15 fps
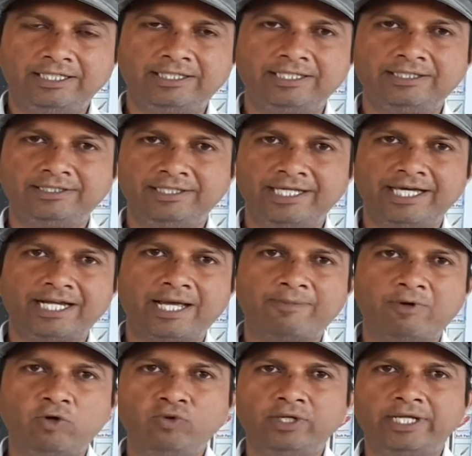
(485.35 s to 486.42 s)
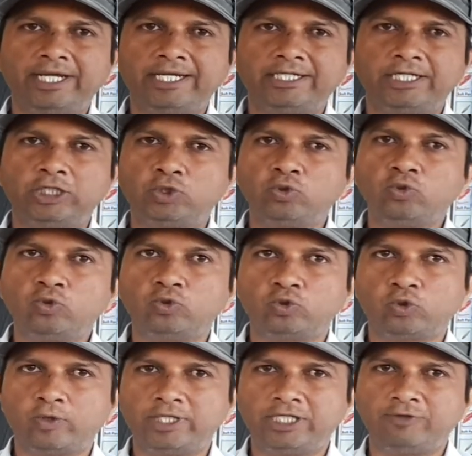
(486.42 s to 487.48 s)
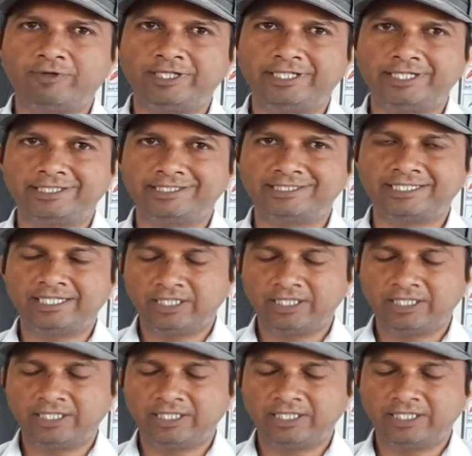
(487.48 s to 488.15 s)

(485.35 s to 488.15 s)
it is near about 18 to 21 years.